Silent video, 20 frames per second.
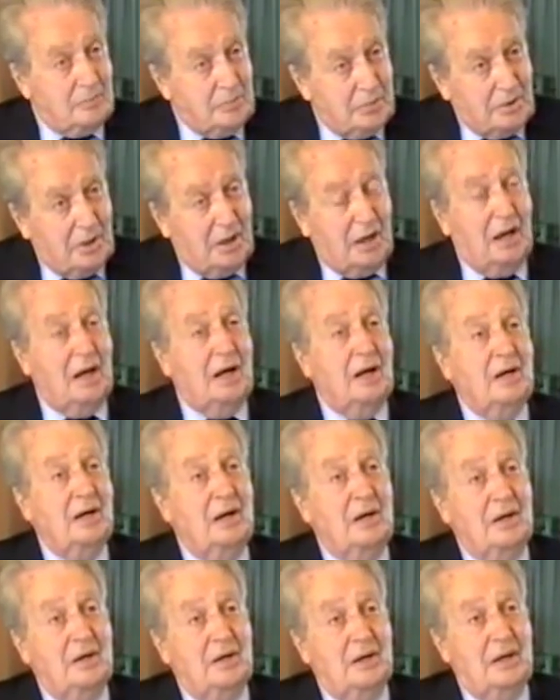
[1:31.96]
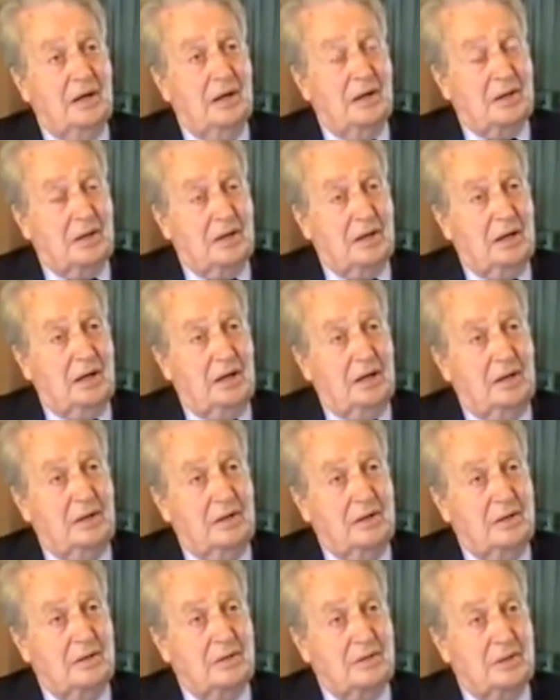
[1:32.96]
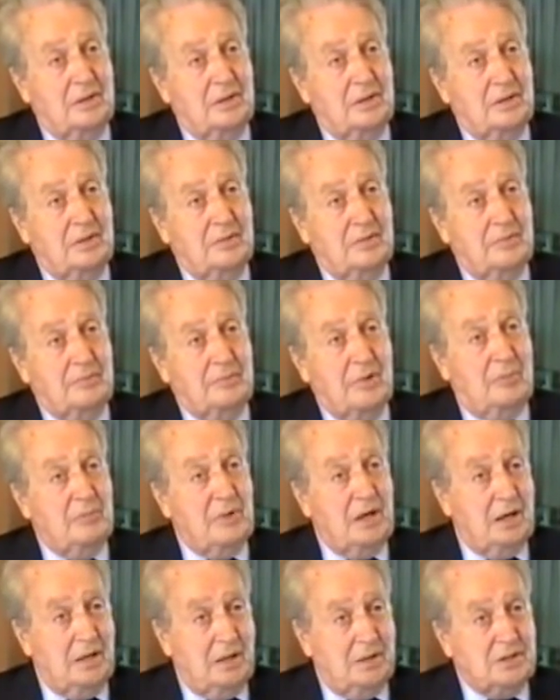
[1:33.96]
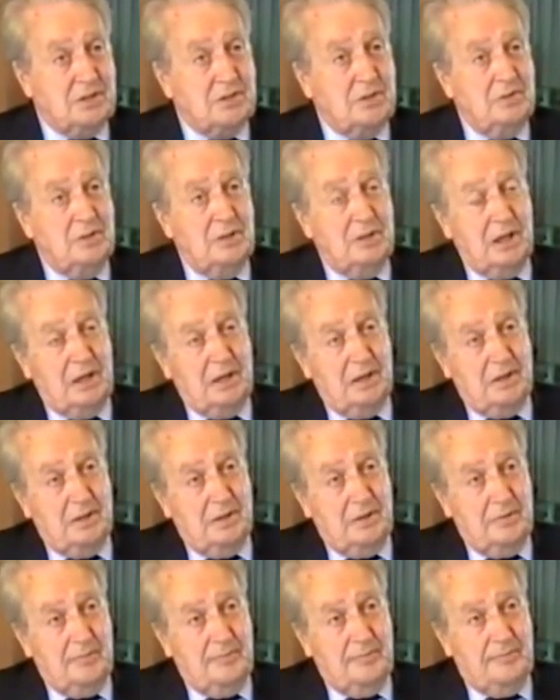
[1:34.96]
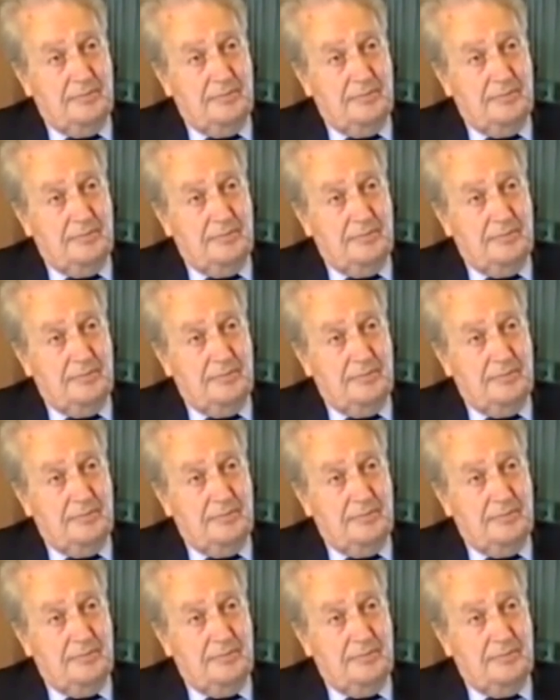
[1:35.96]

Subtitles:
boy and girl than probably any school in England.